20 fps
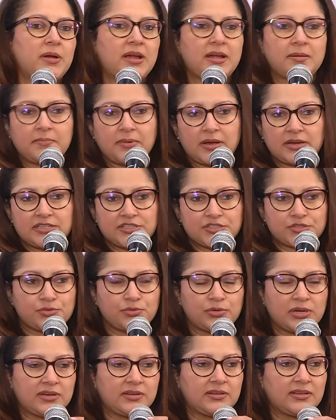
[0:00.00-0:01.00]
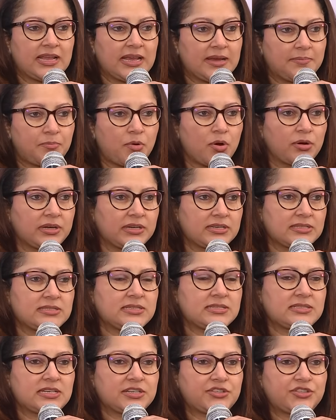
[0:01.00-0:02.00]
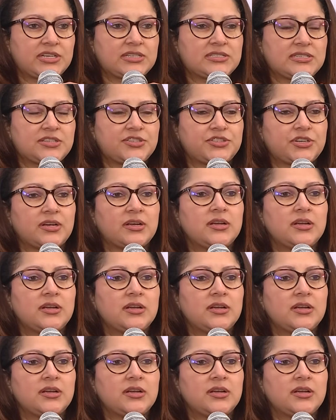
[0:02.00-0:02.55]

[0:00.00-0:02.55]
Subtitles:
Ambani school and their pockets, etc., etc.